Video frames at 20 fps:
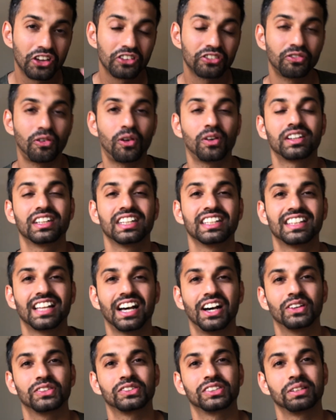
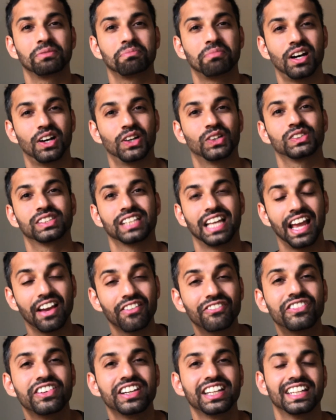£40,000
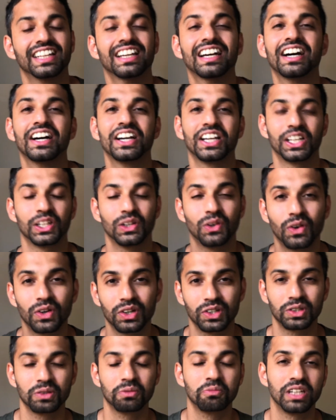every year in
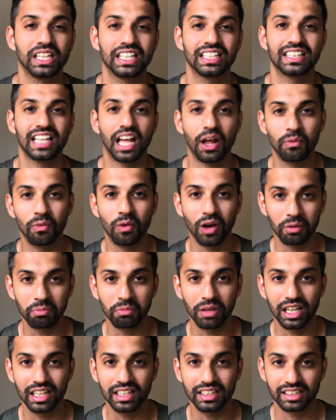order to meet that 1
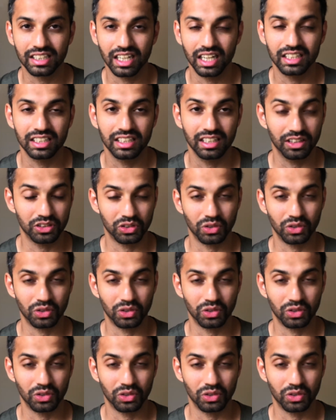million criteria.